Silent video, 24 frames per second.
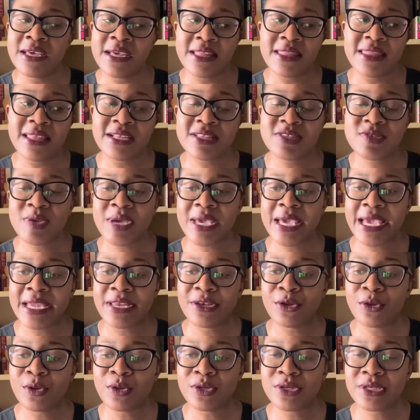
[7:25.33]
That's why I
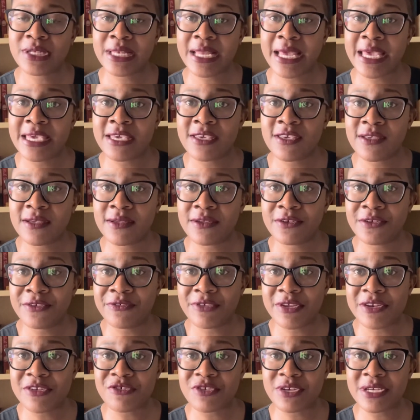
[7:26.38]
don't like
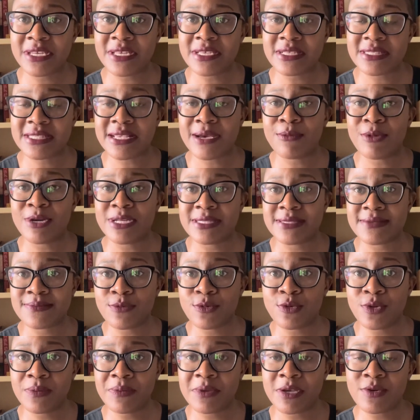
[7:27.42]
even reading someone's
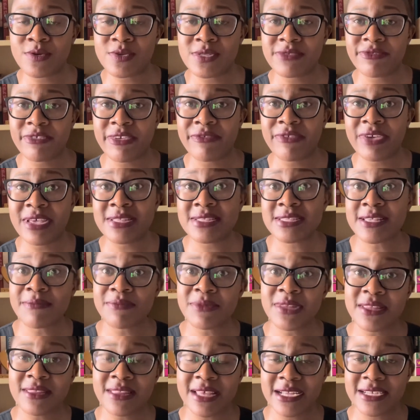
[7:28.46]
book, because if I find
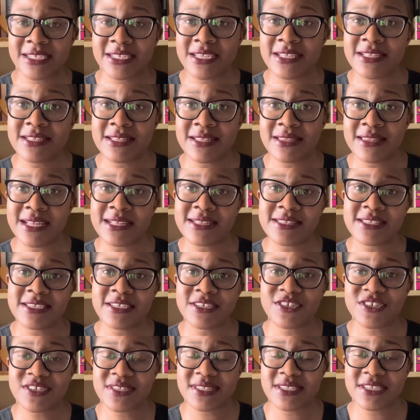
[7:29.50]
something that's
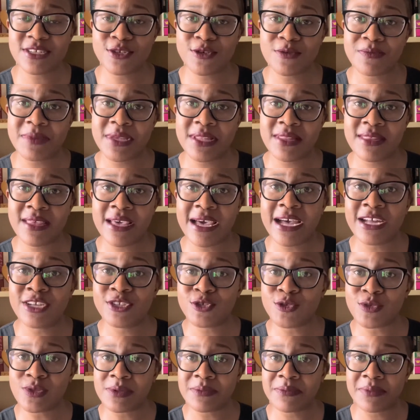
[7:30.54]
interesting to me, the urge
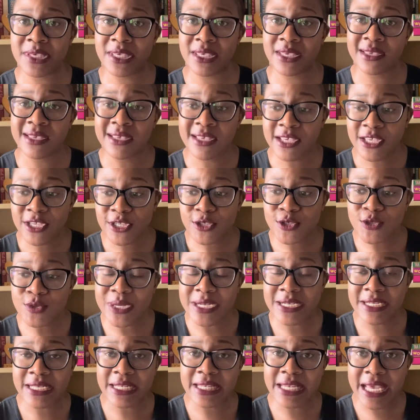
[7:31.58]
will be to
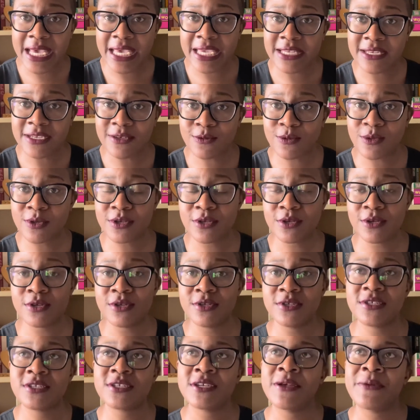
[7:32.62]
underline and
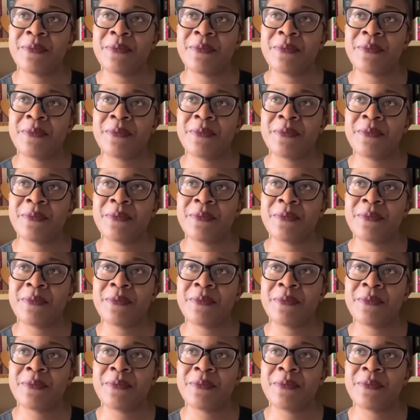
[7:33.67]
whatnot.